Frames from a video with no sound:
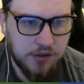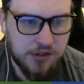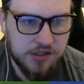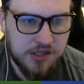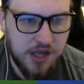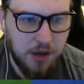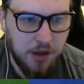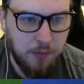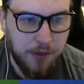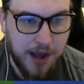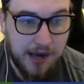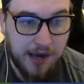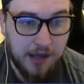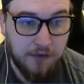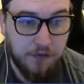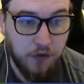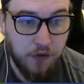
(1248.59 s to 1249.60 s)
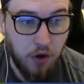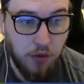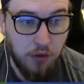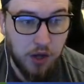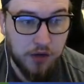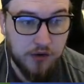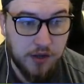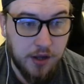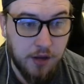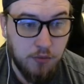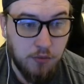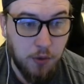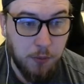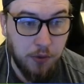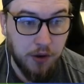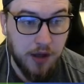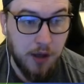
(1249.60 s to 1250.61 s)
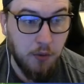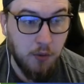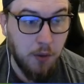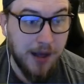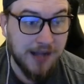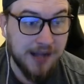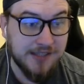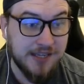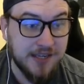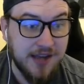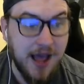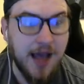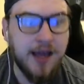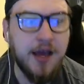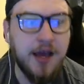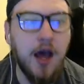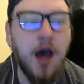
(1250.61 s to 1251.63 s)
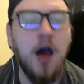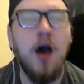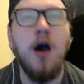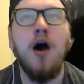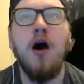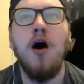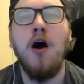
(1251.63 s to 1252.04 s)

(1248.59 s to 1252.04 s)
Still piling forward. And we'll pull that one back to Daka.